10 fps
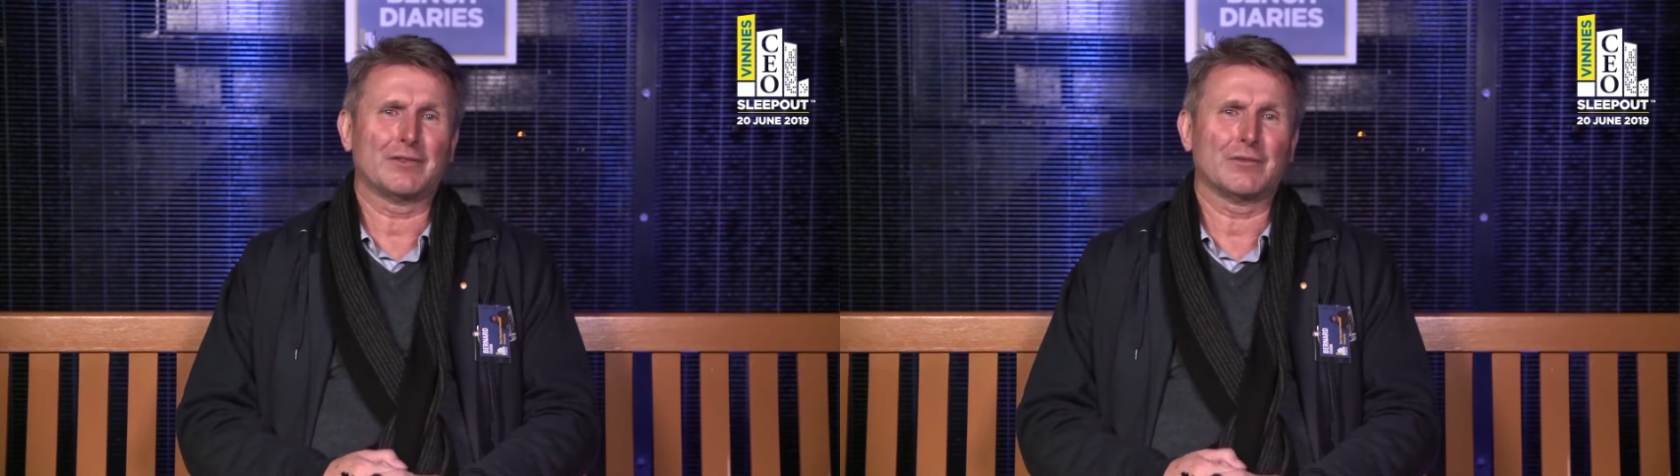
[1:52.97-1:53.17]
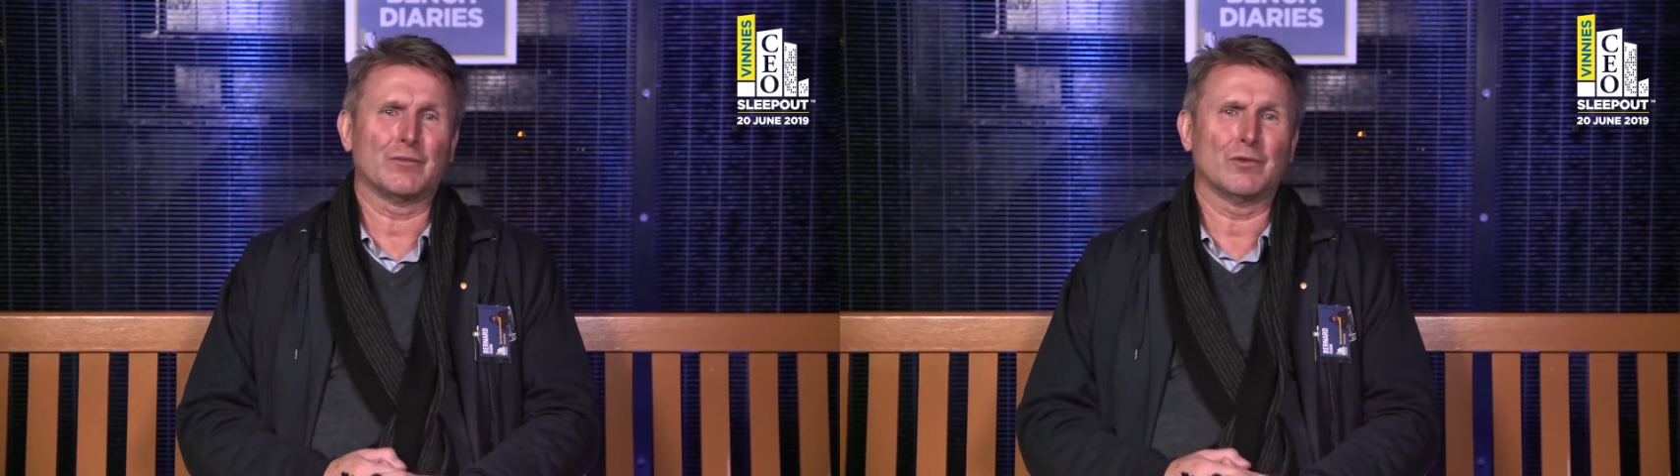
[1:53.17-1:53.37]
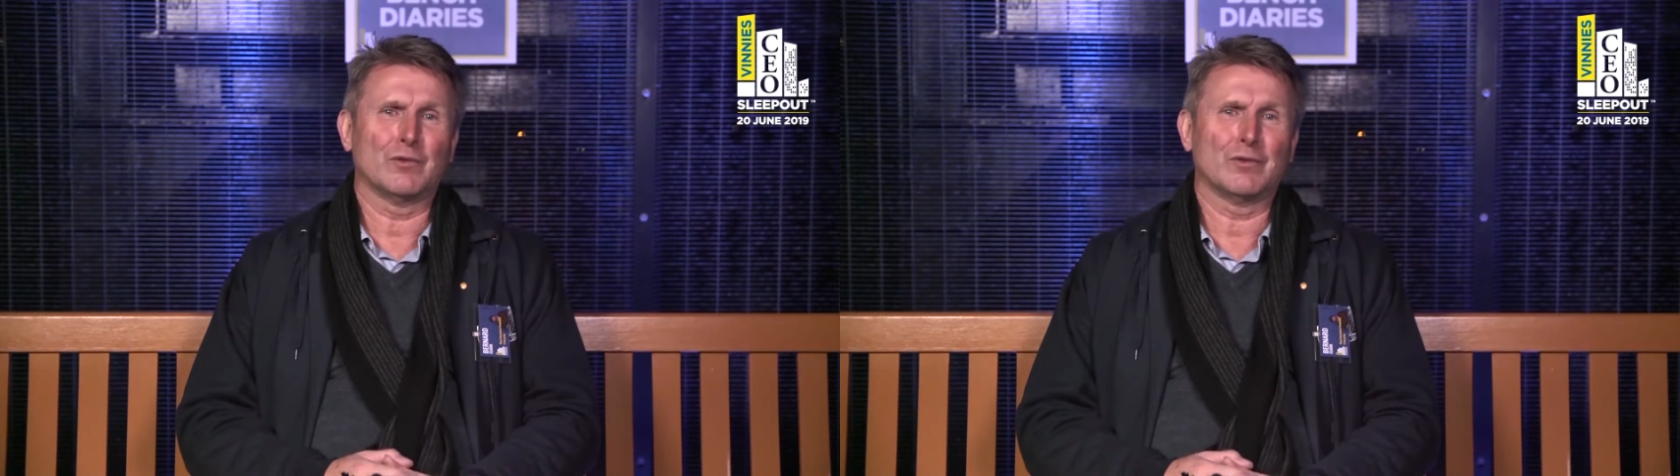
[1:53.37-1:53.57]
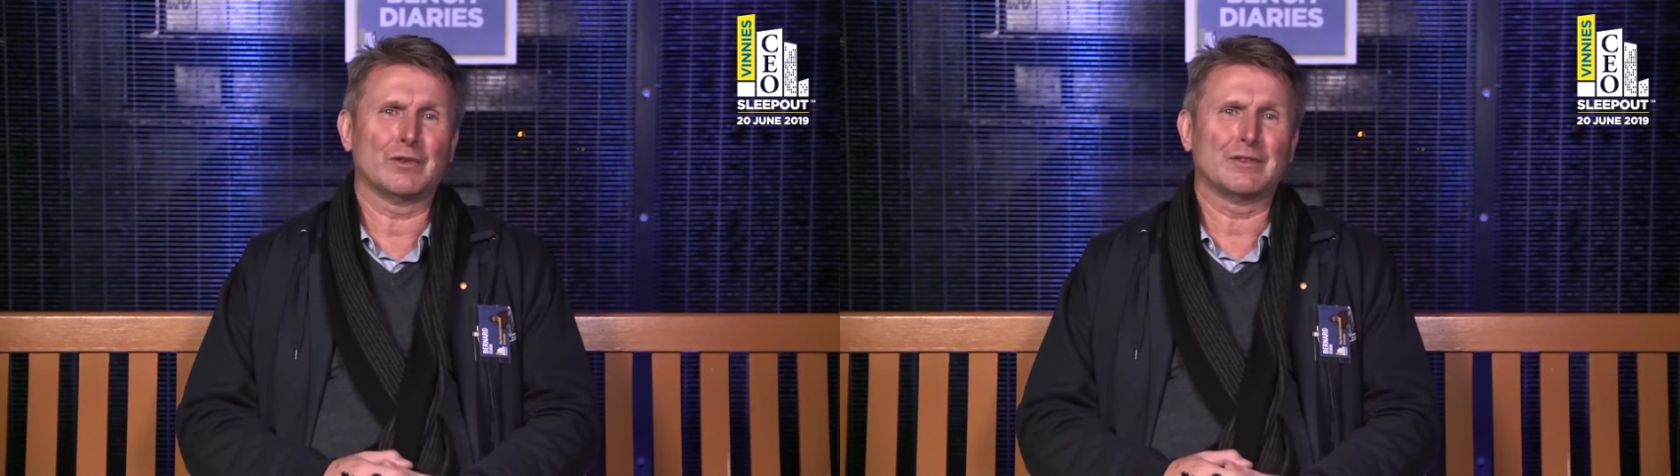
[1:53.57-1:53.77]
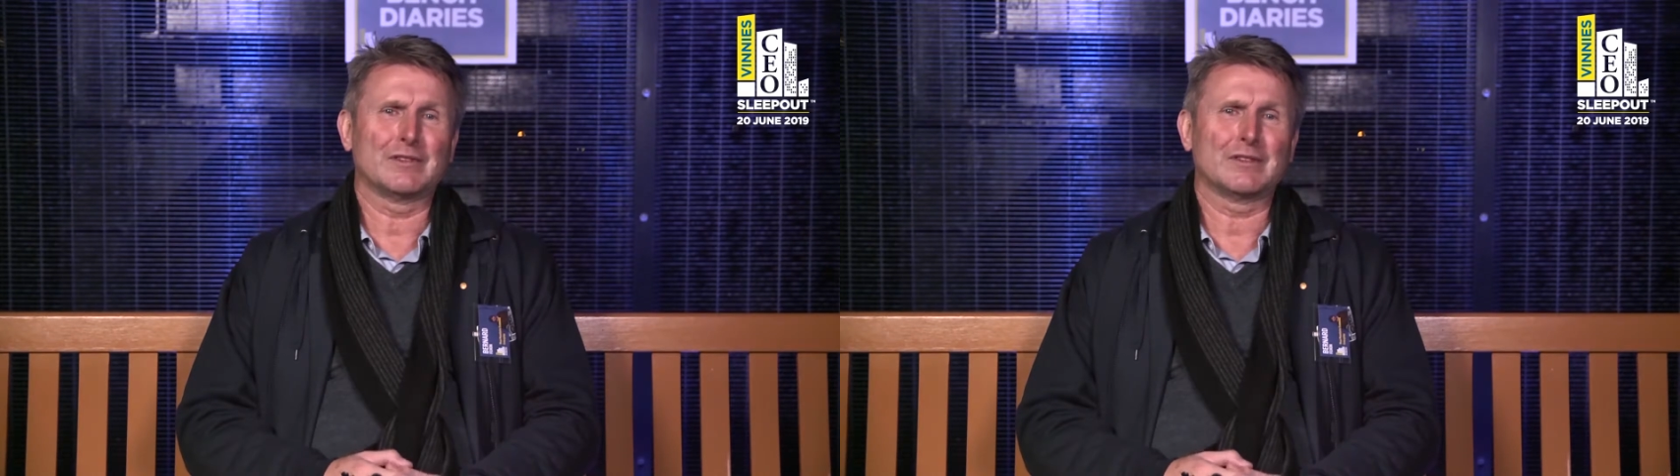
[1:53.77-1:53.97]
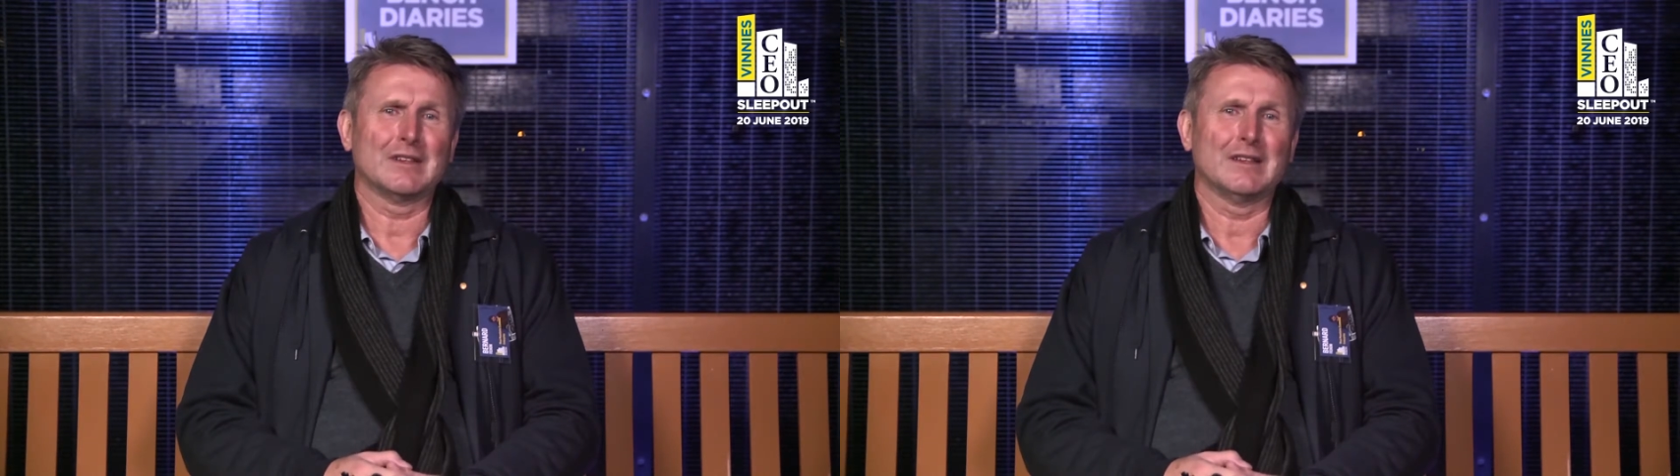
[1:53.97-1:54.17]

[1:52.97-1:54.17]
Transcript: towards